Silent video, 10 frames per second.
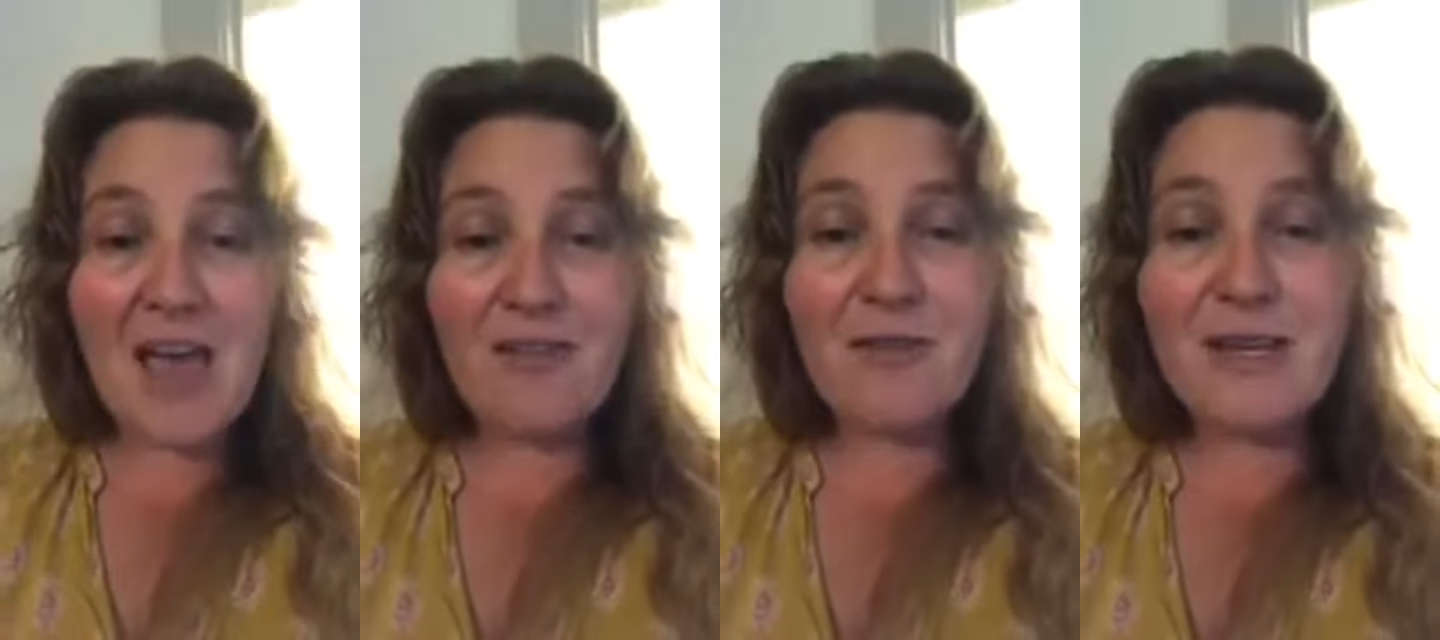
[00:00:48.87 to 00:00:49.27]

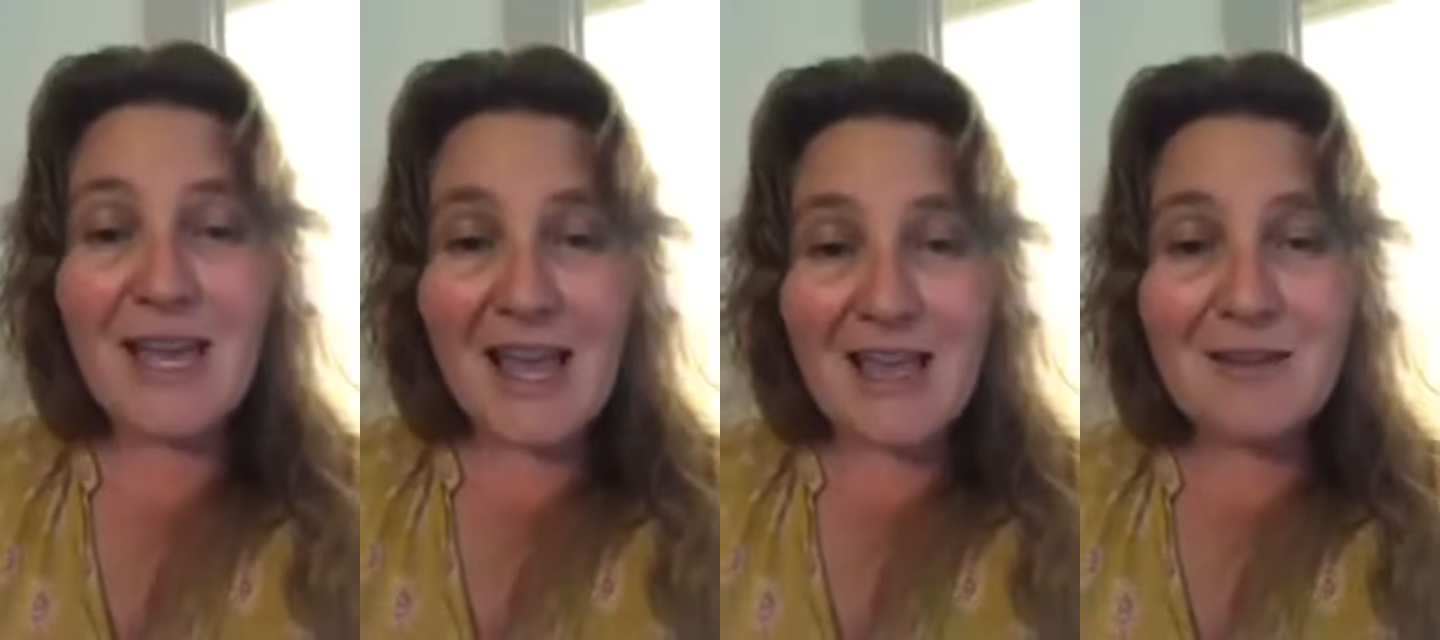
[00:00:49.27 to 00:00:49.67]

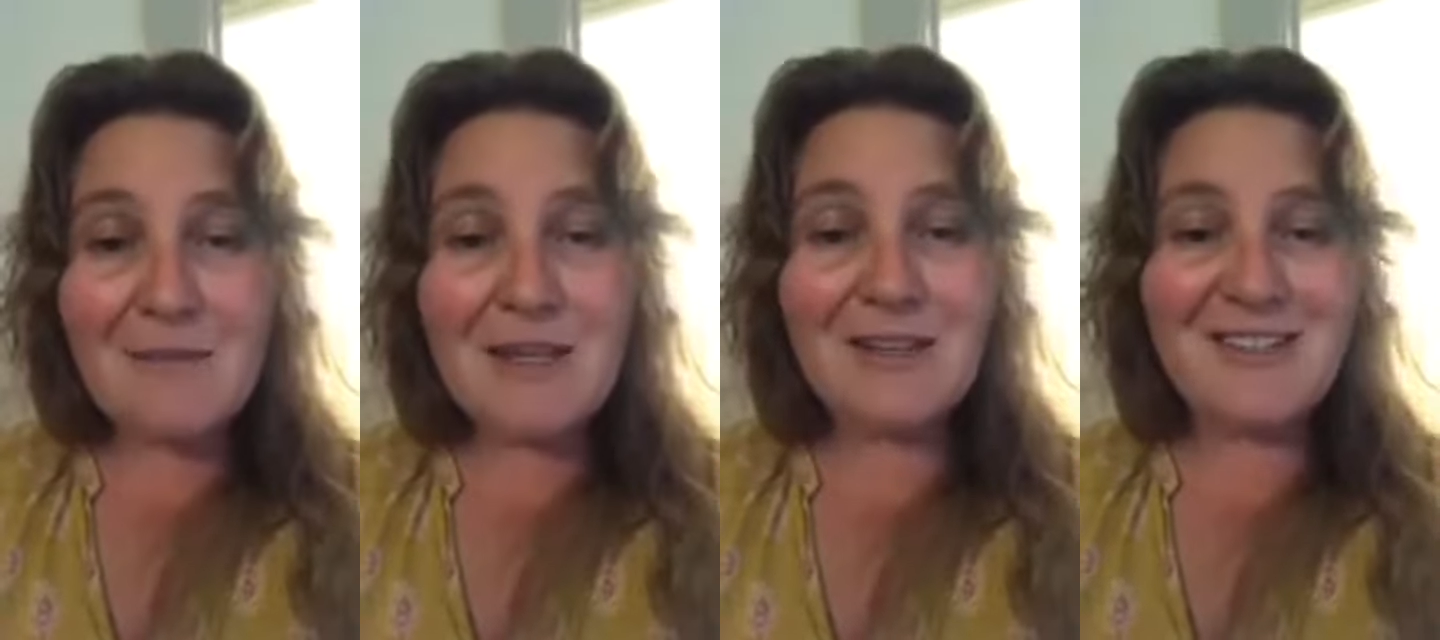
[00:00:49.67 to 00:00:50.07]
every
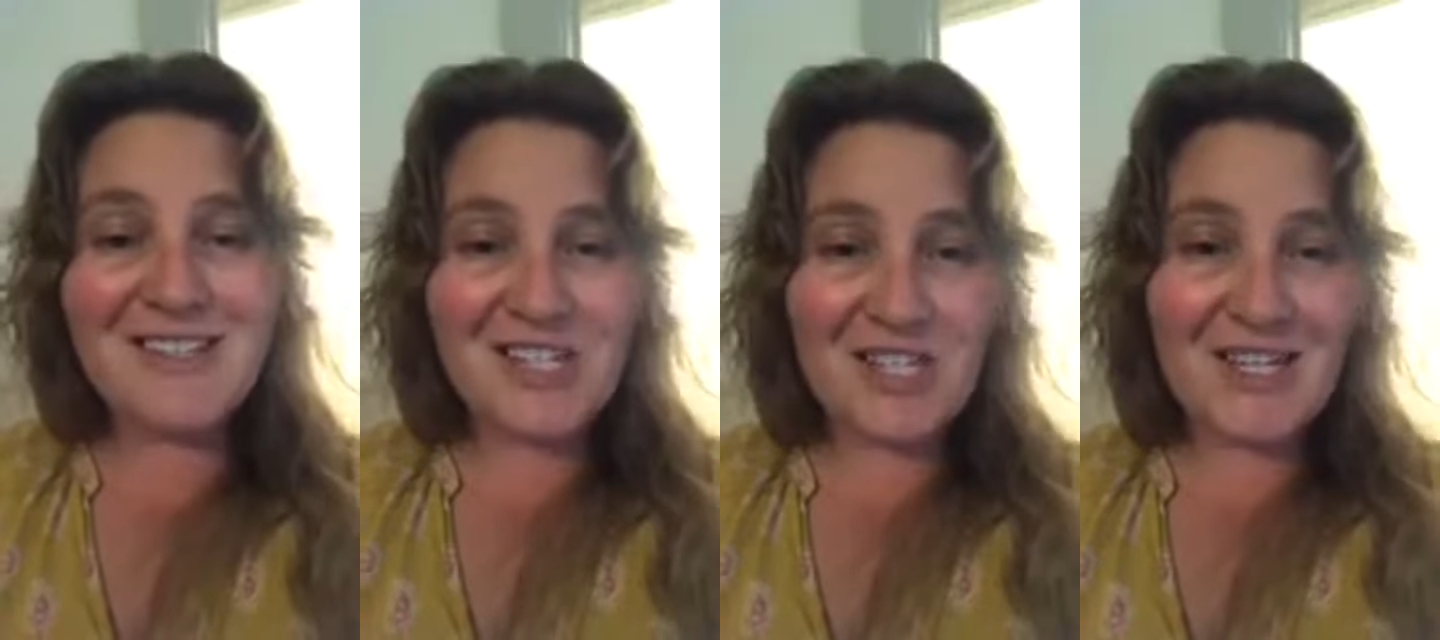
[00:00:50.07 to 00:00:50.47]
ailment,
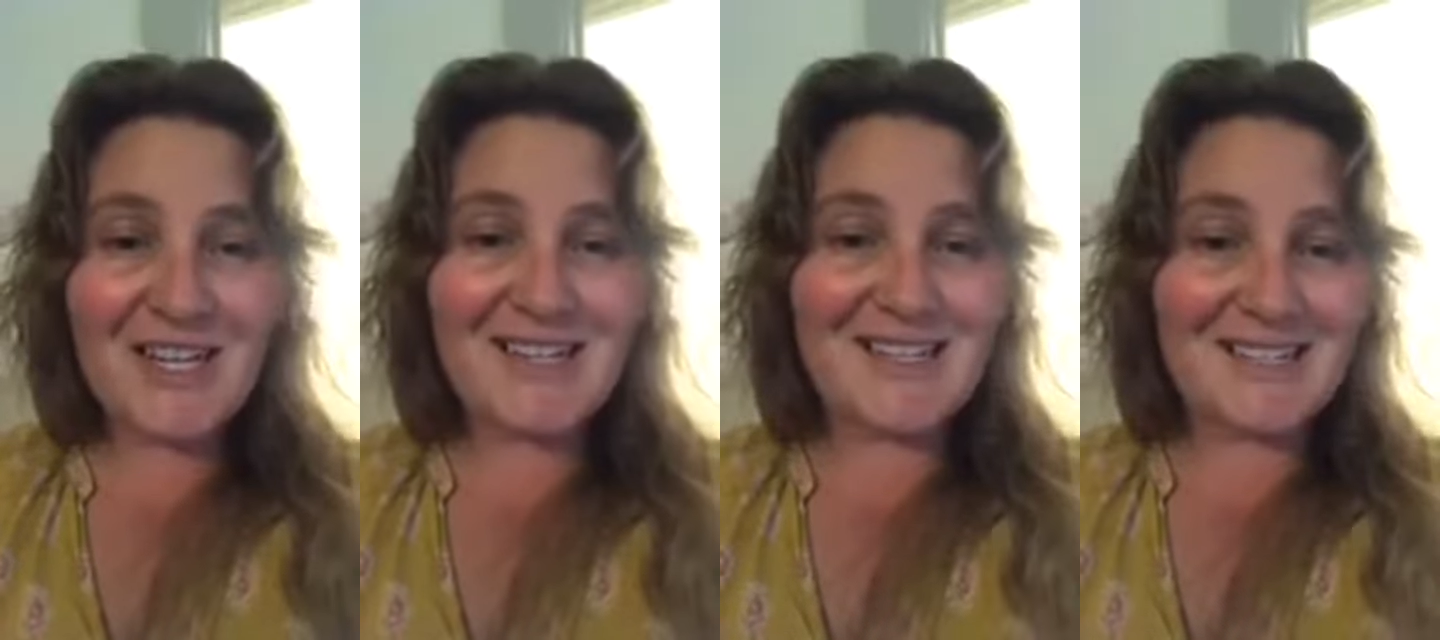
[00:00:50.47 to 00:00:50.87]
condition,
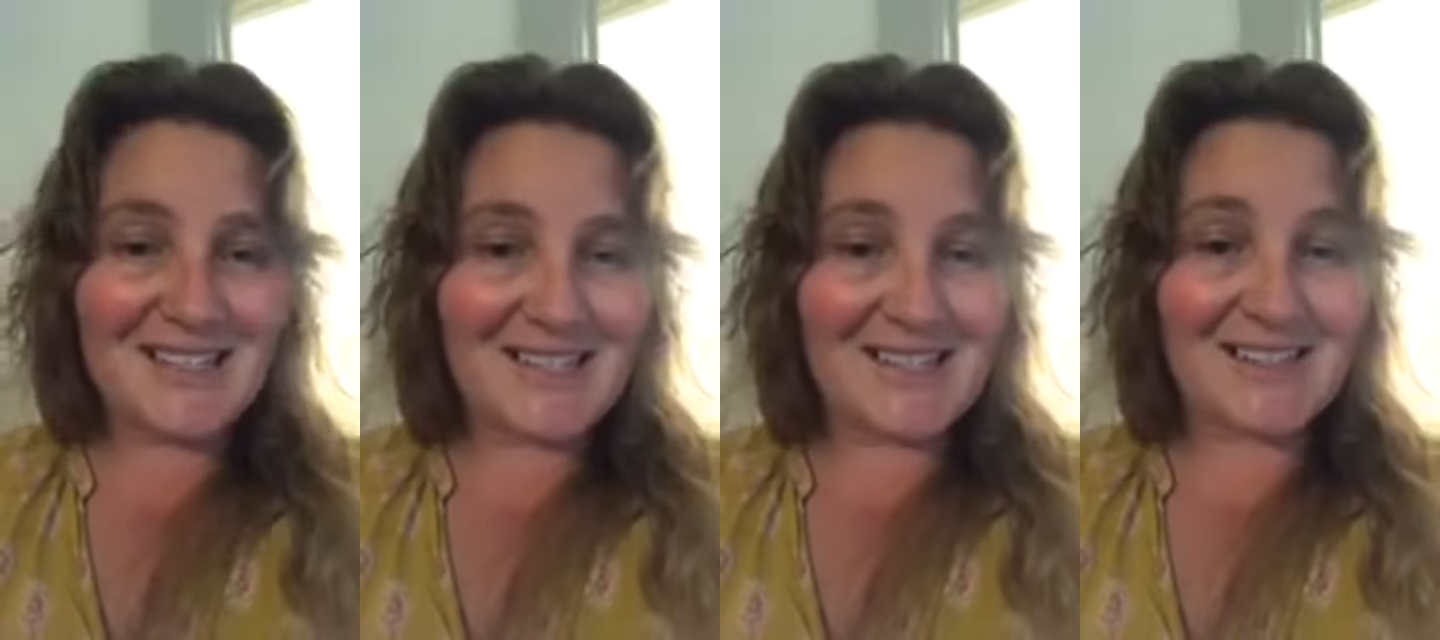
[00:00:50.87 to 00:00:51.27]
and
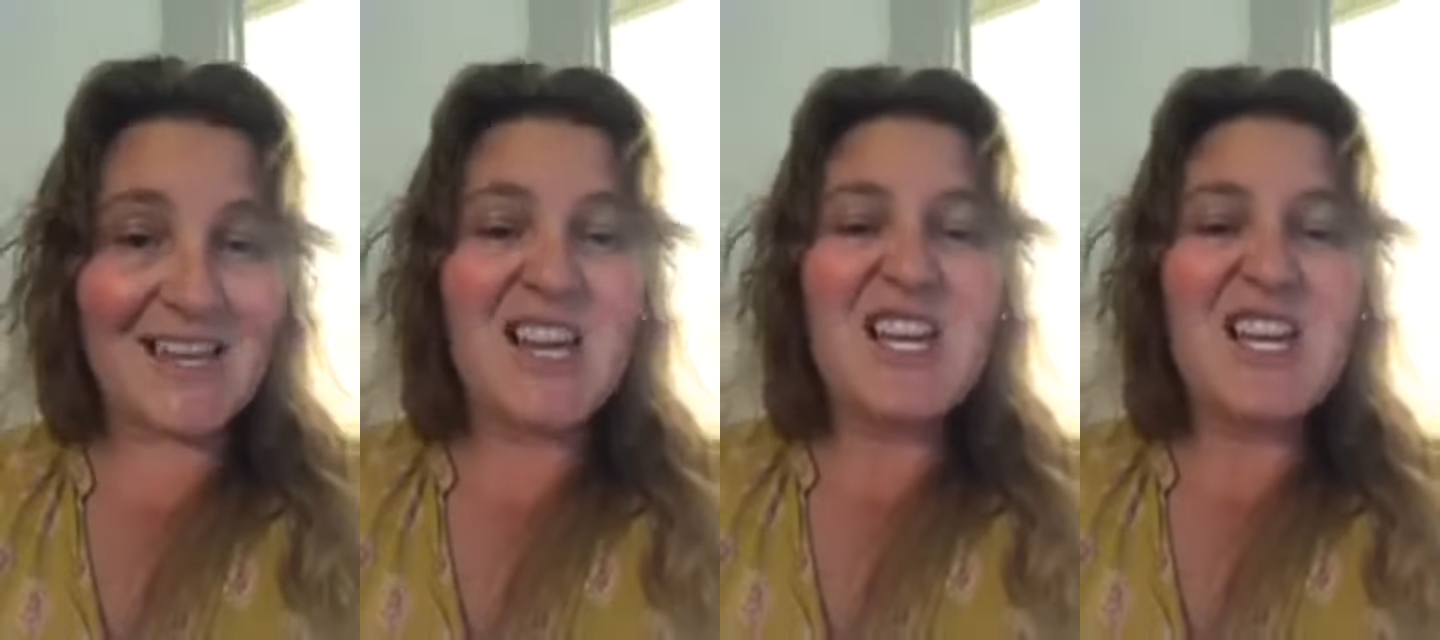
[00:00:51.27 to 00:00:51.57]
disease.